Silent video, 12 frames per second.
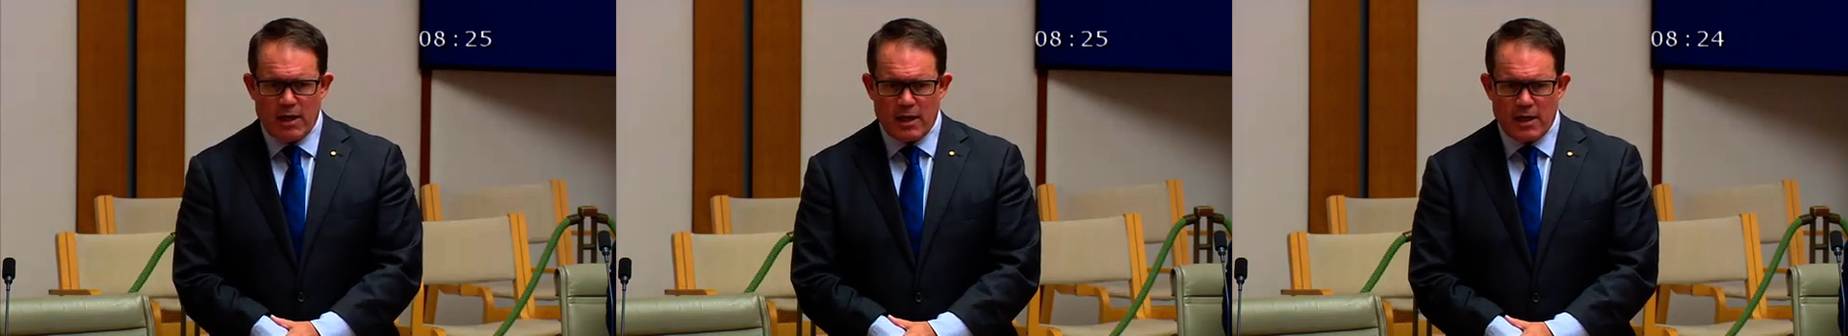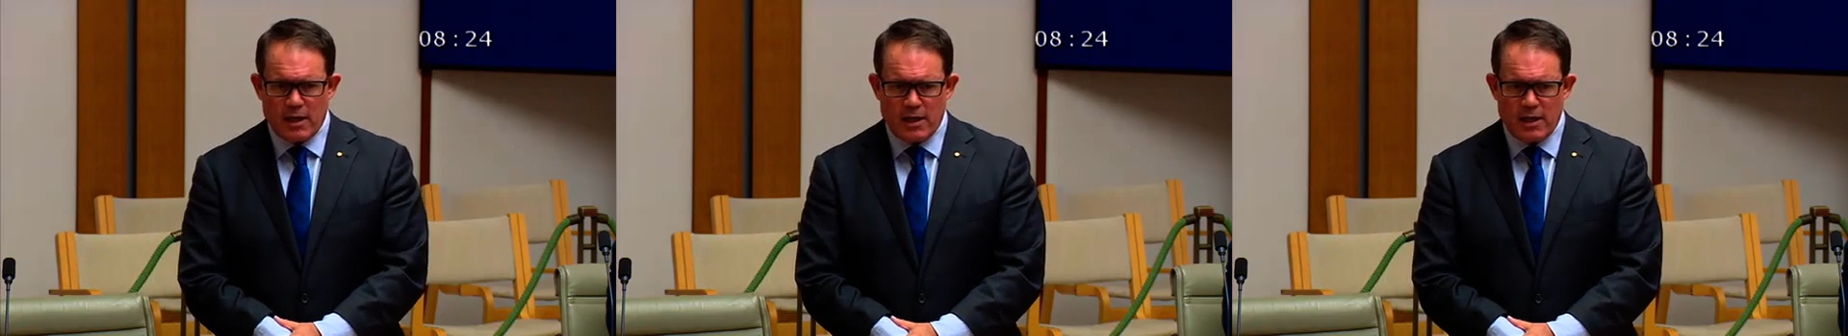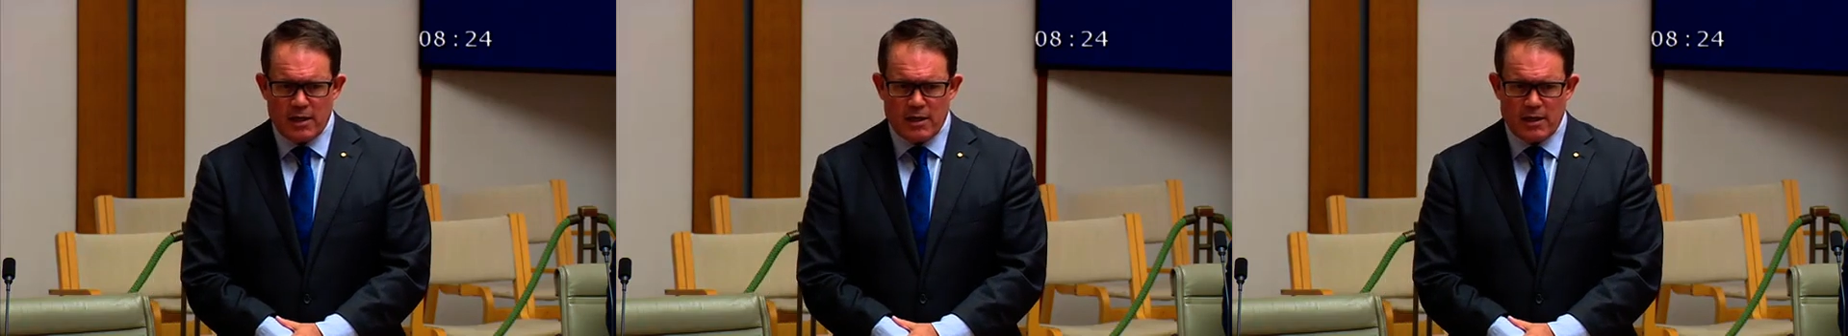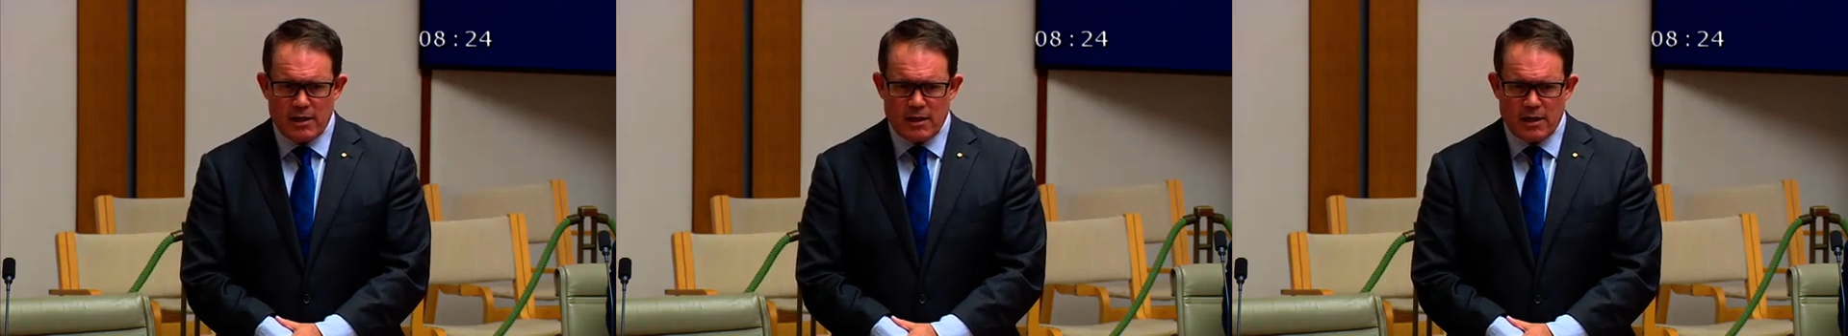
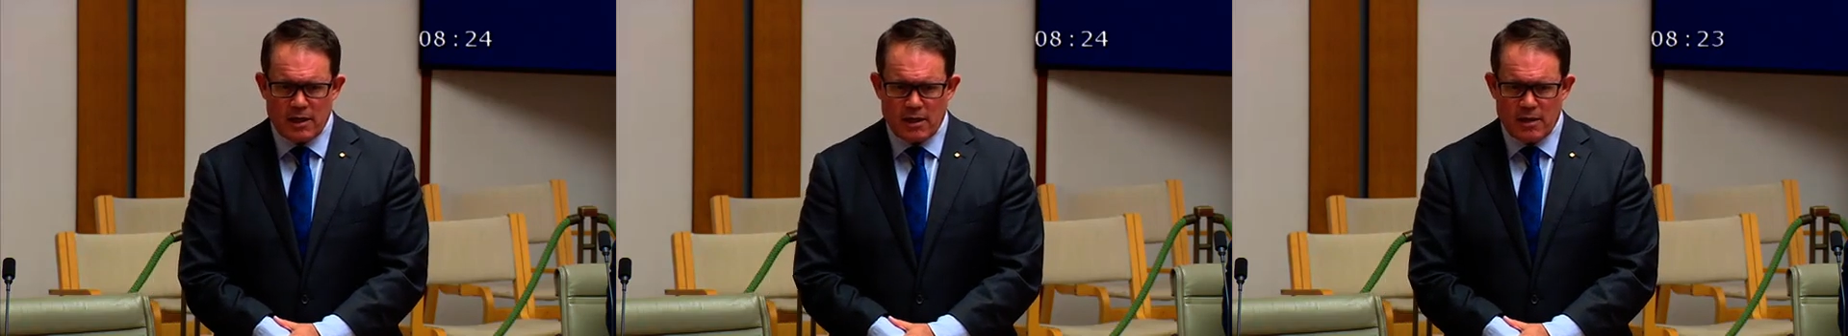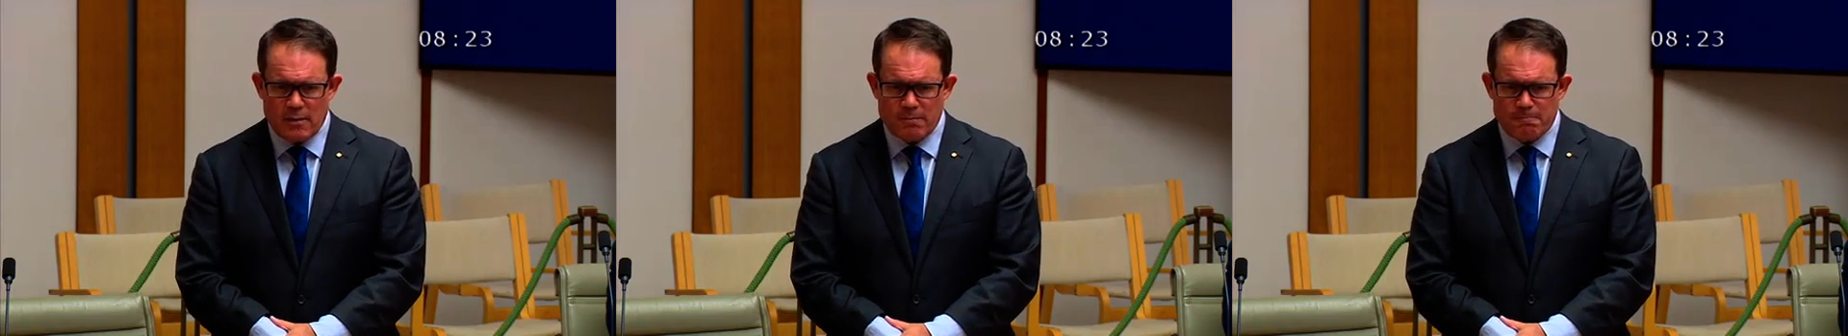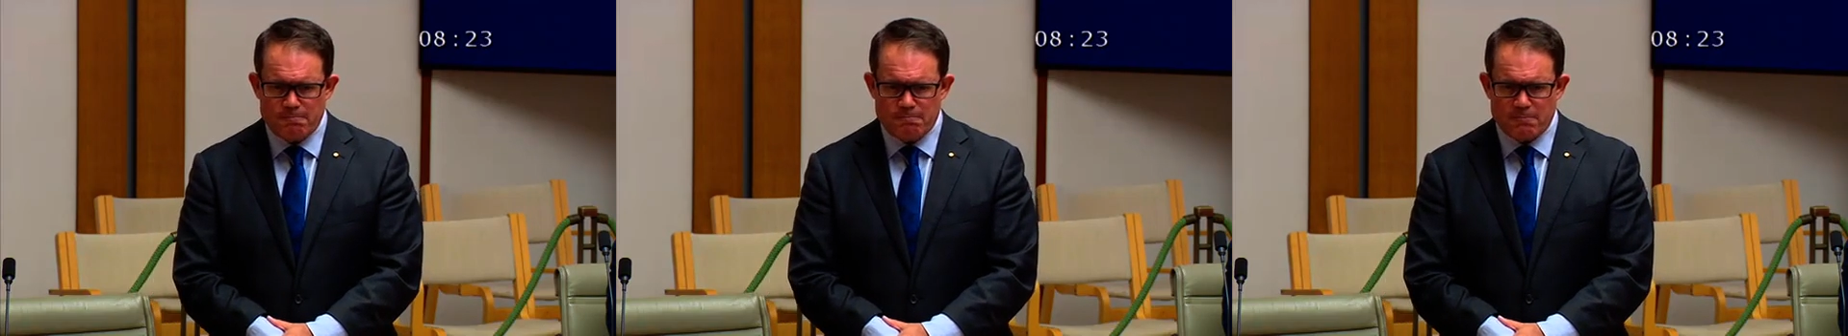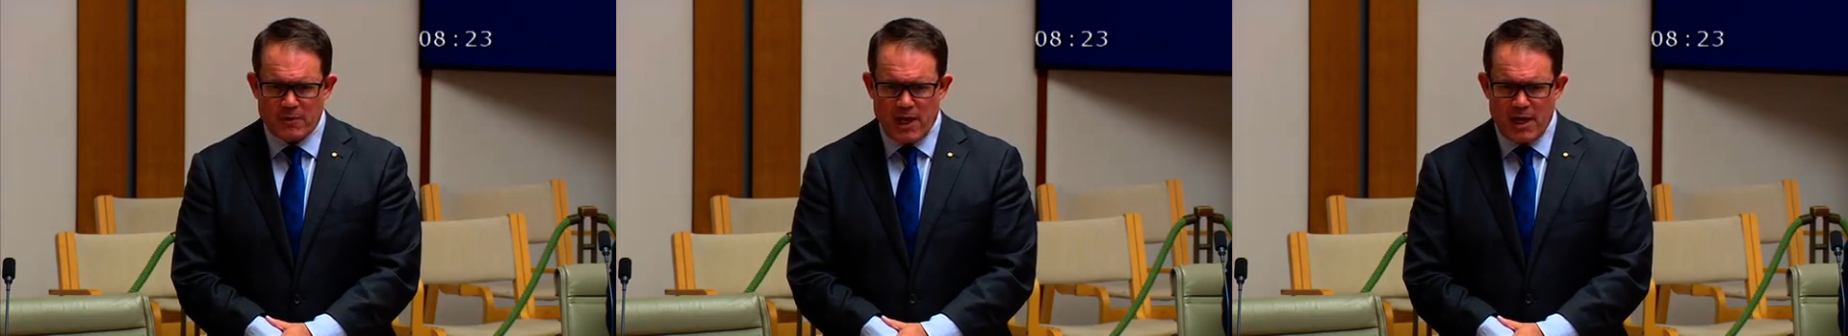He
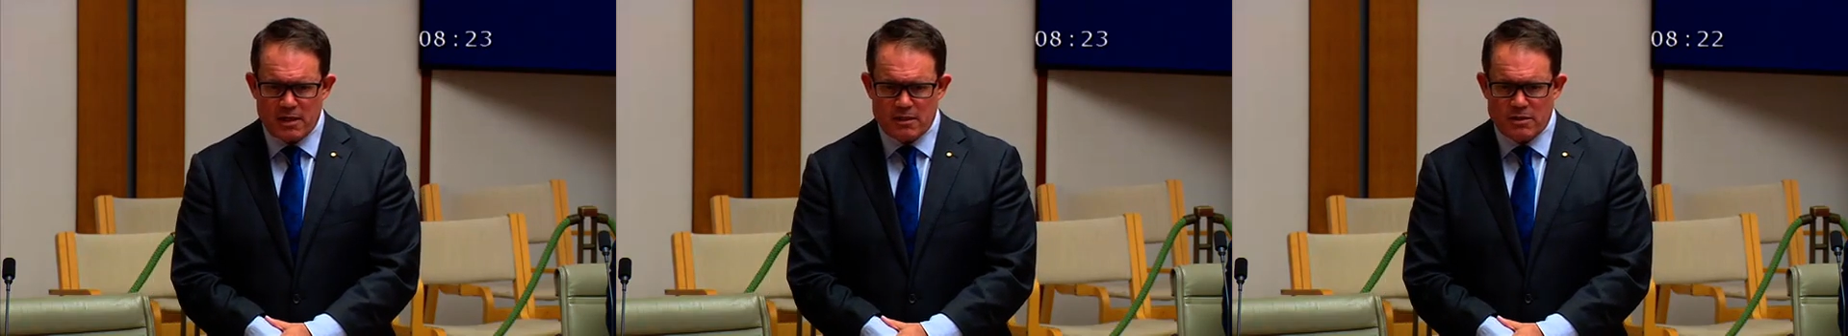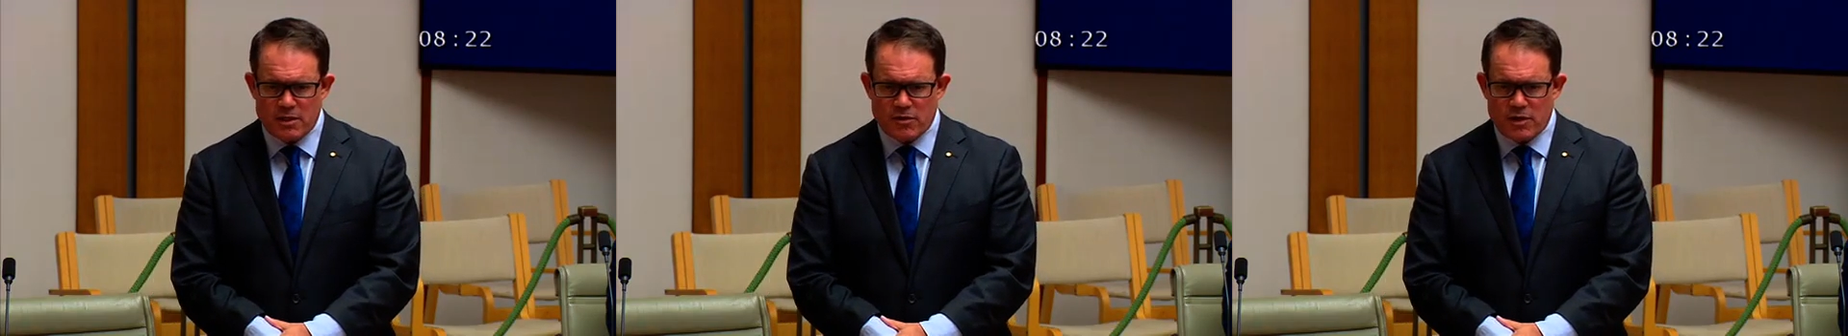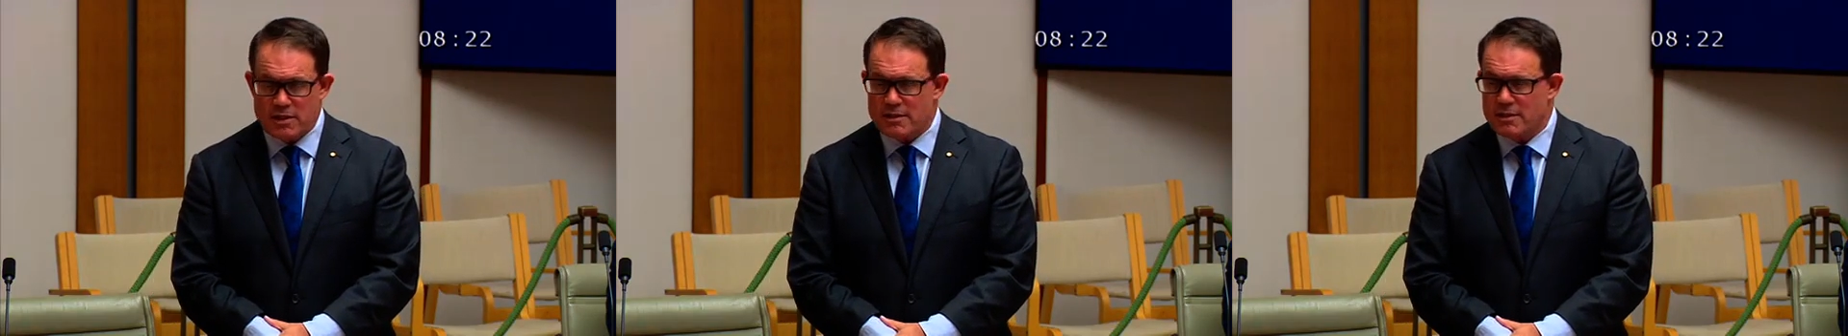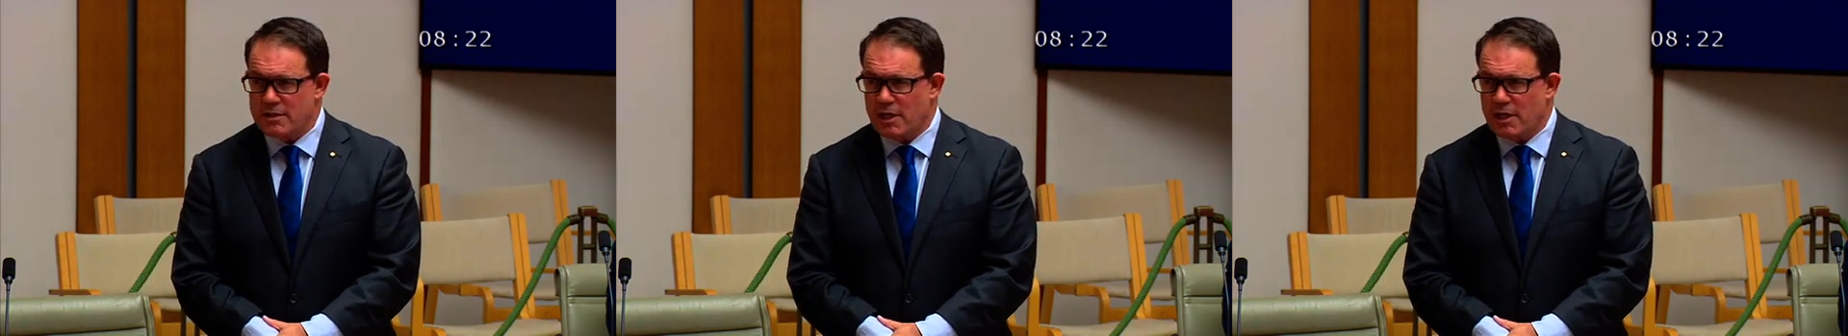had serious